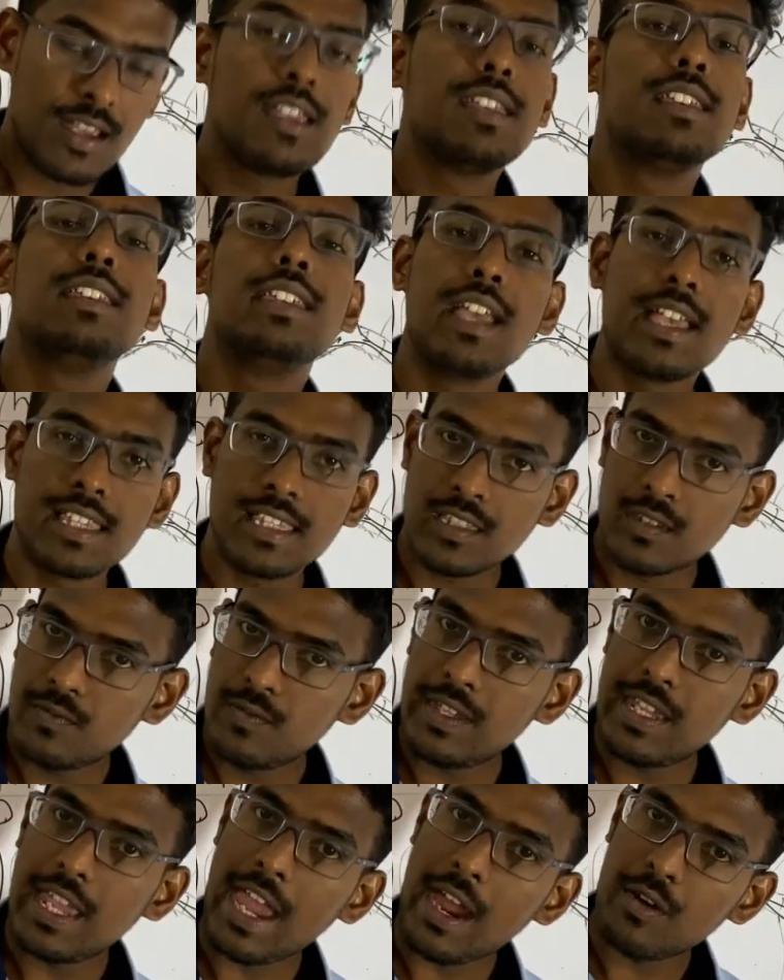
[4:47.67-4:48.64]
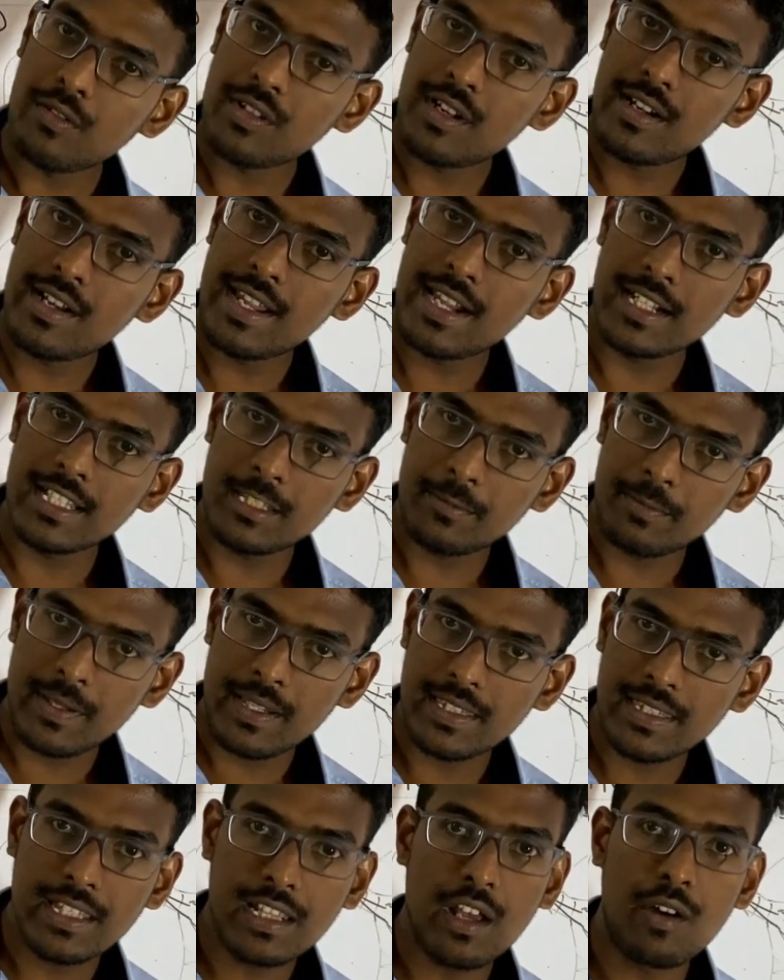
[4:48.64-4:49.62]
Yes, we have the dead
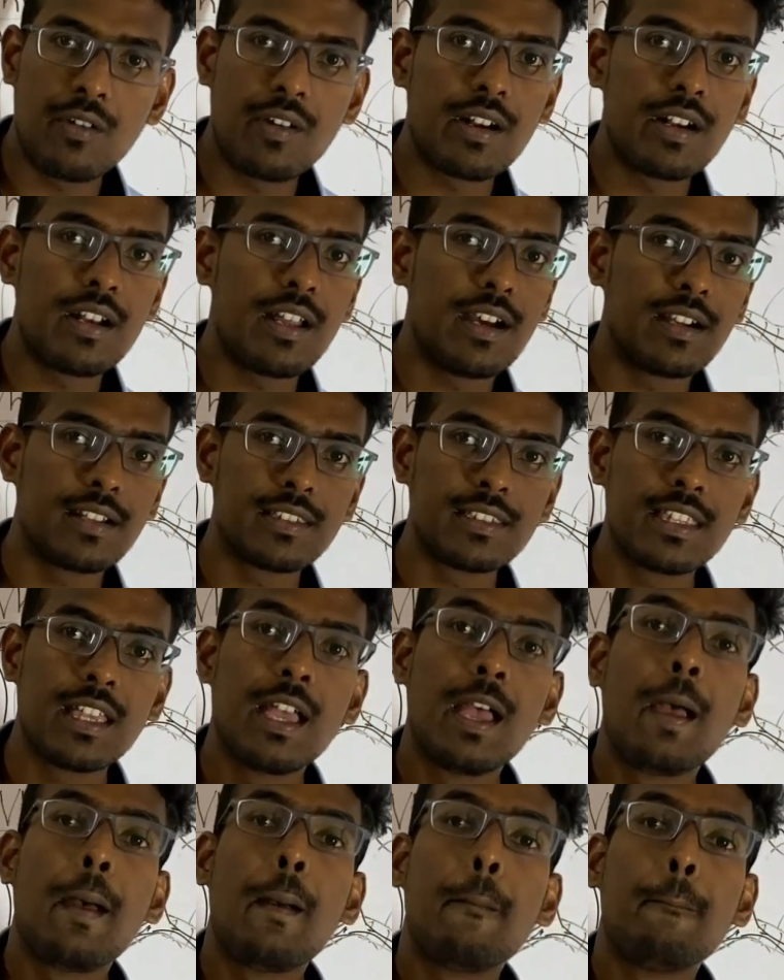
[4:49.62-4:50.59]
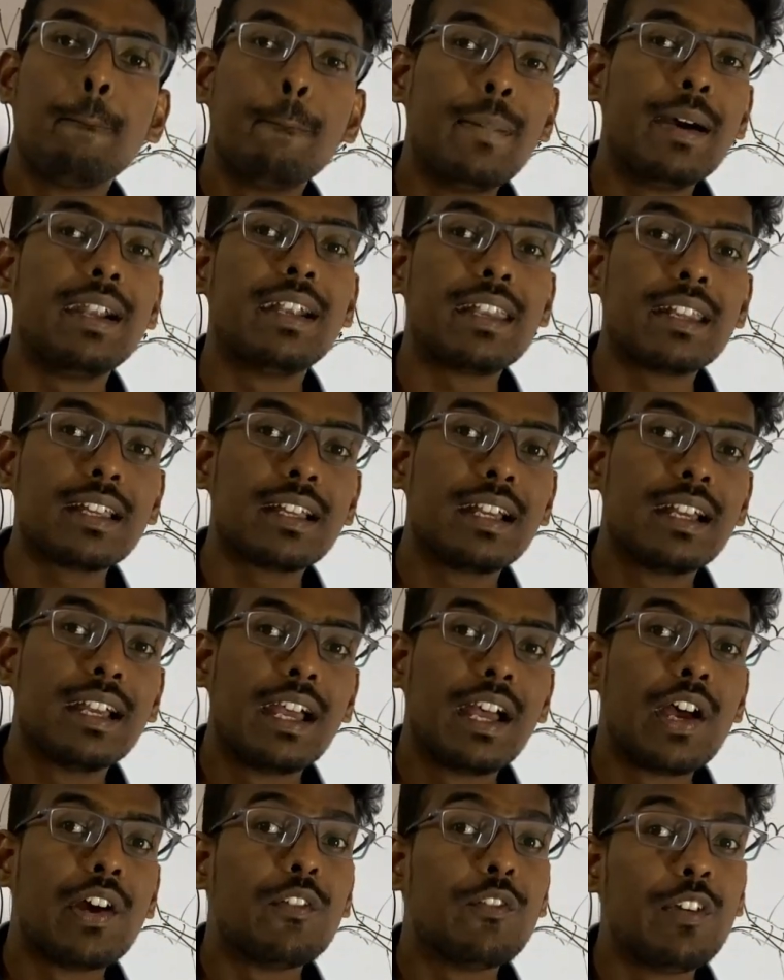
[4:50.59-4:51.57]
space in our lungs. But
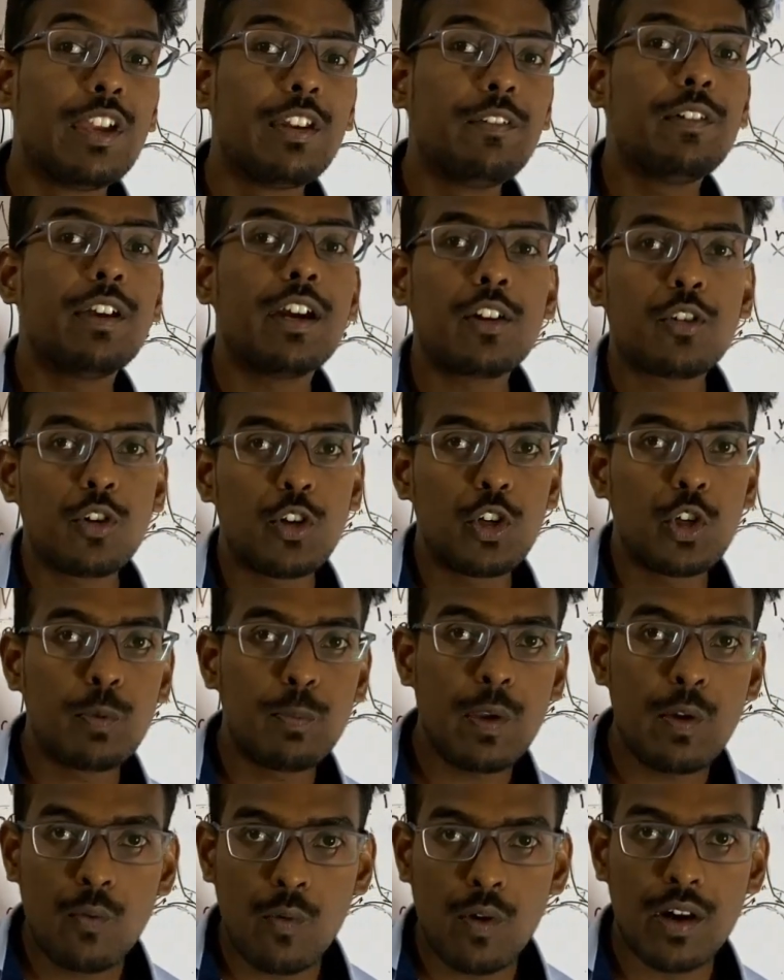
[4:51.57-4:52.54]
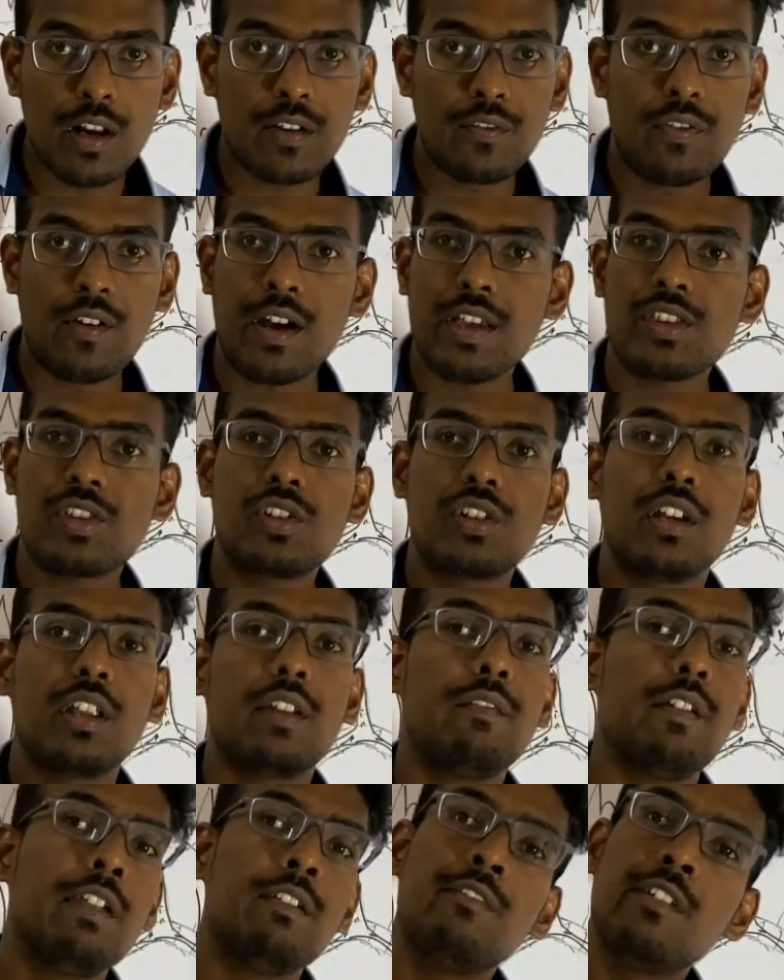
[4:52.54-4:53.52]
when we are going to be work faster,
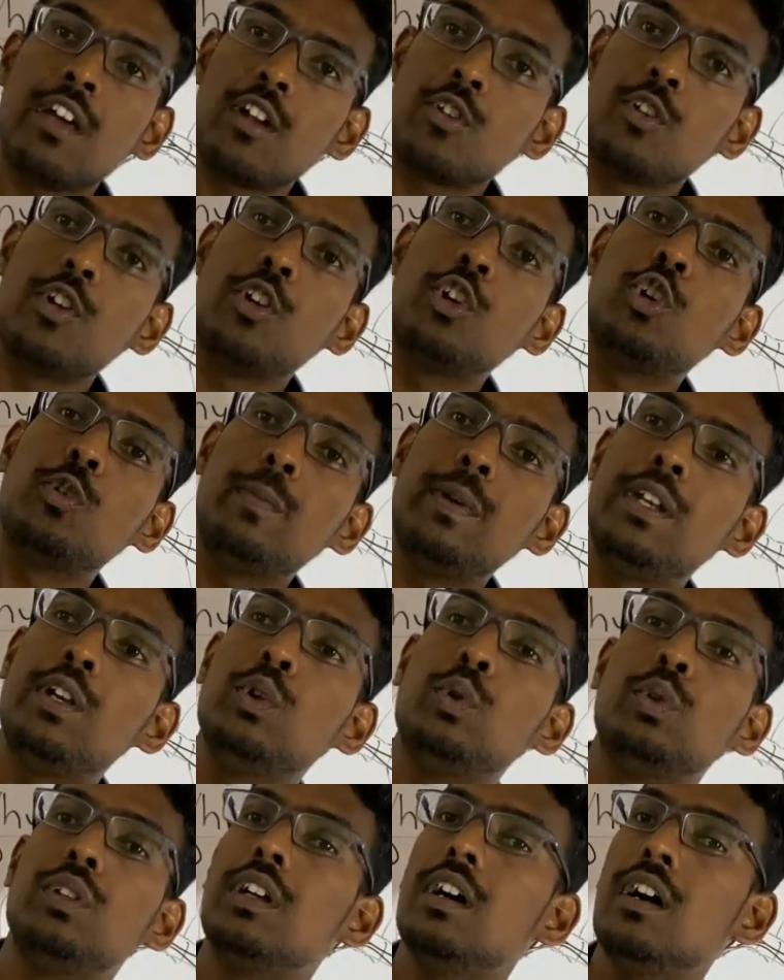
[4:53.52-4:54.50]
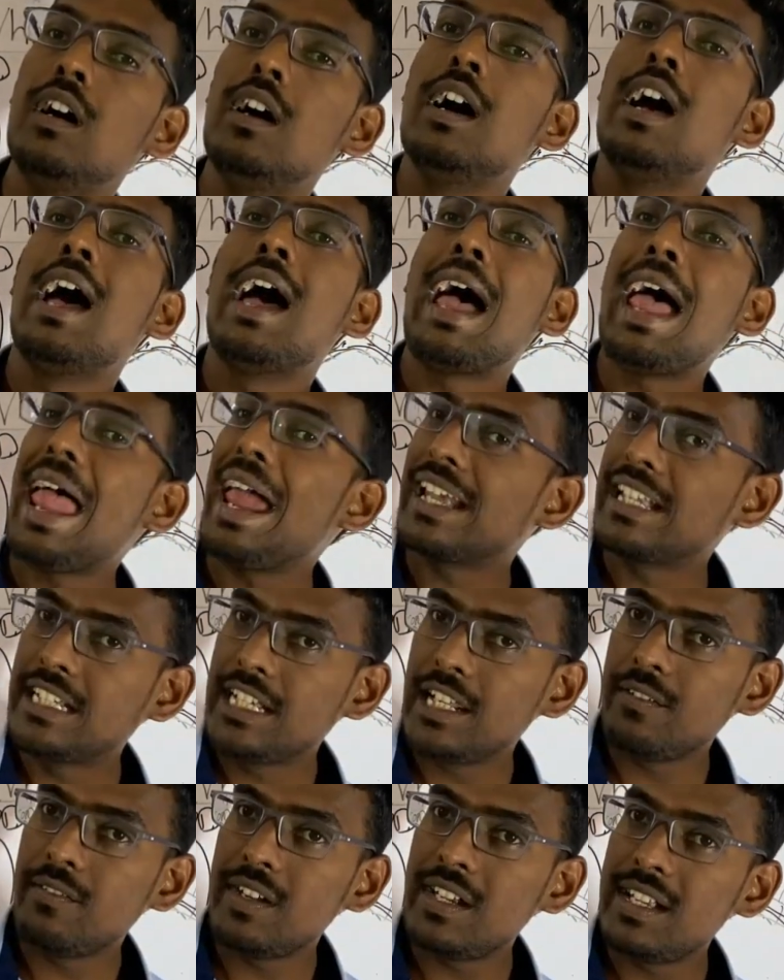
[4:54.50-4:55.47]
when we are going to be do the
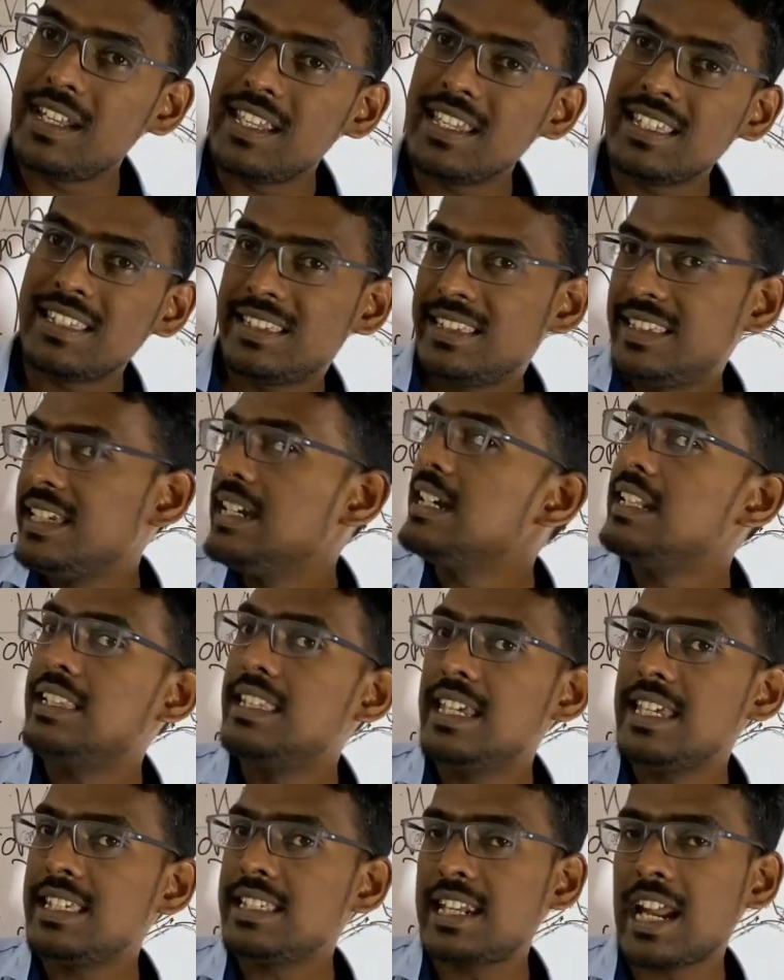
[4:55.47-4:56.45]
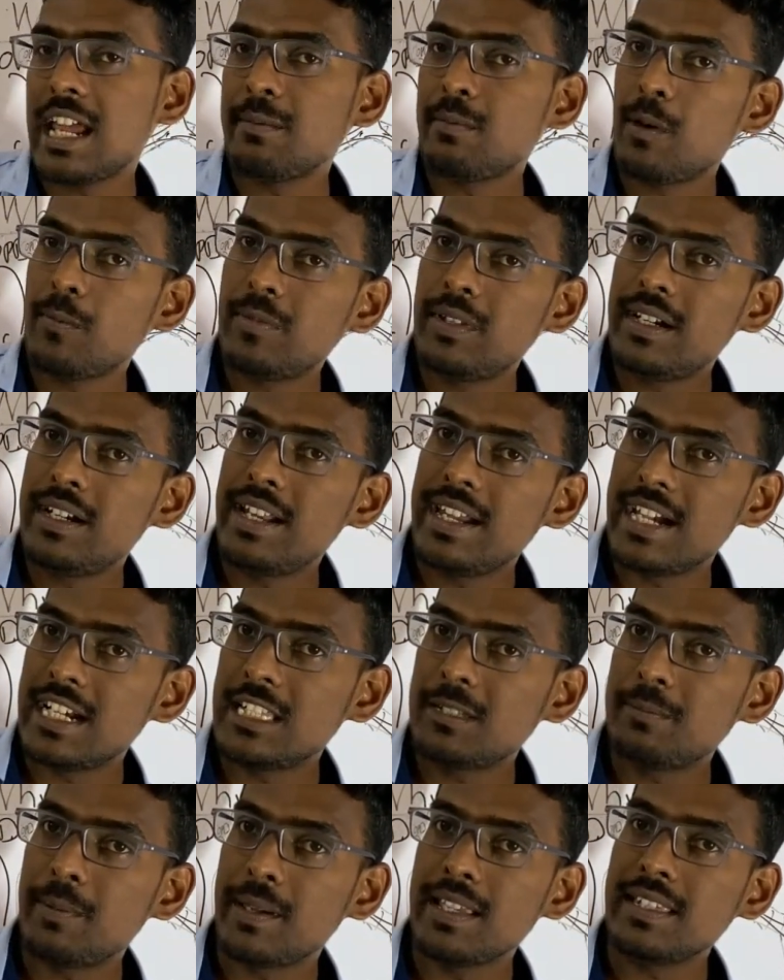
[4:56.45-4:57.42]
activities, this type of the
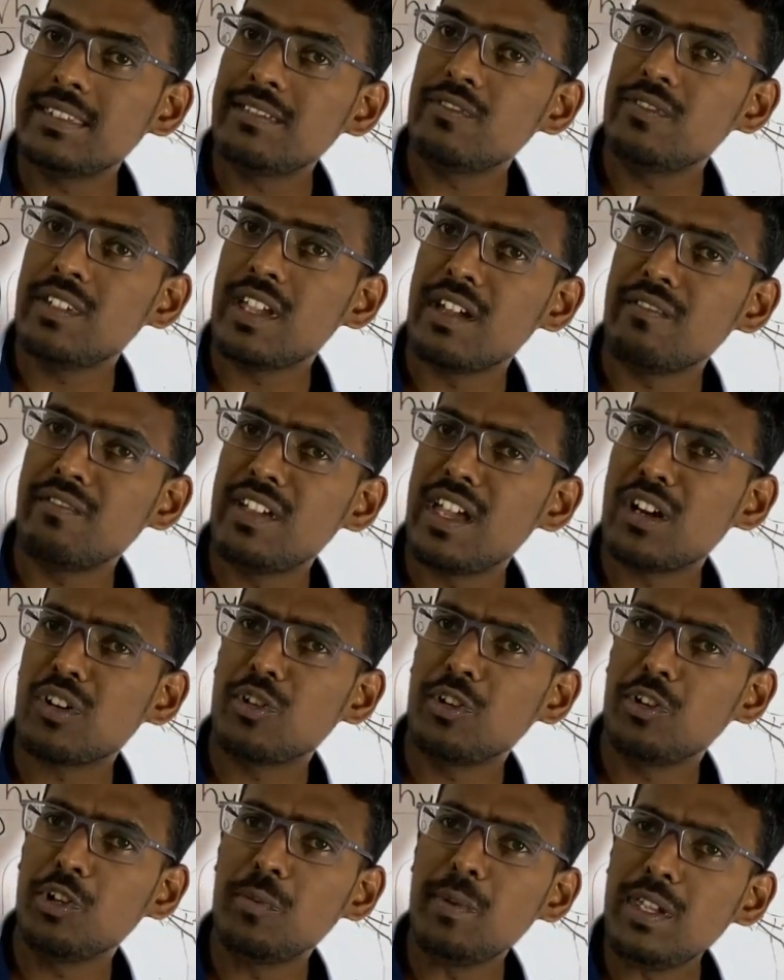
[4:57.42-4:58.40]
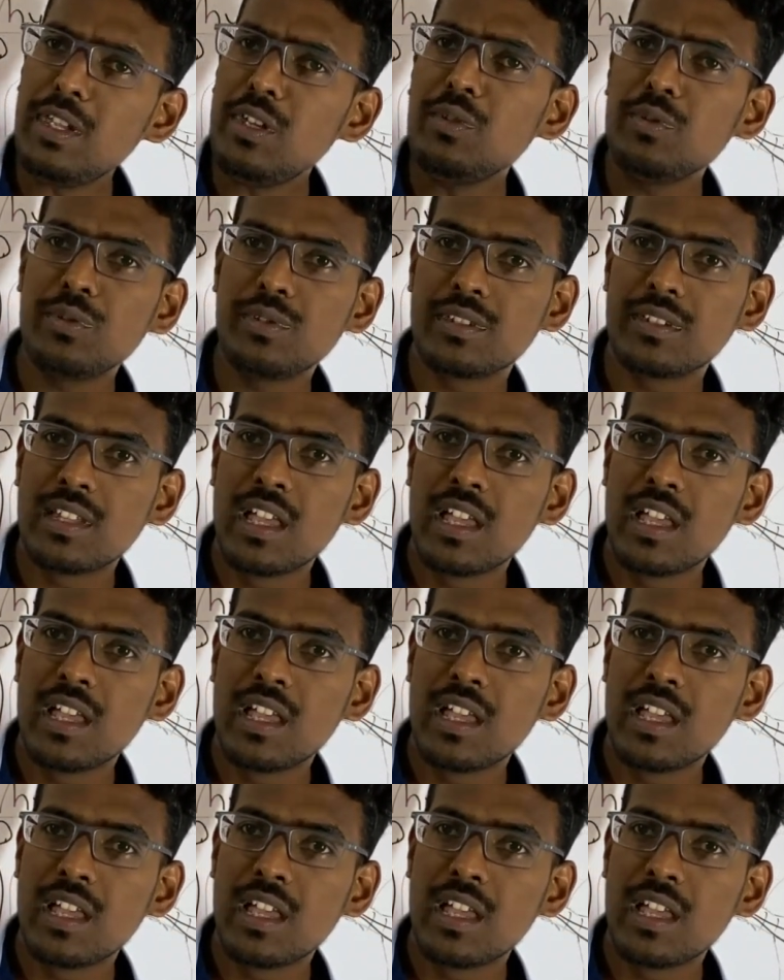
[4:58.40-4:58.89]
dead space we are going to be use.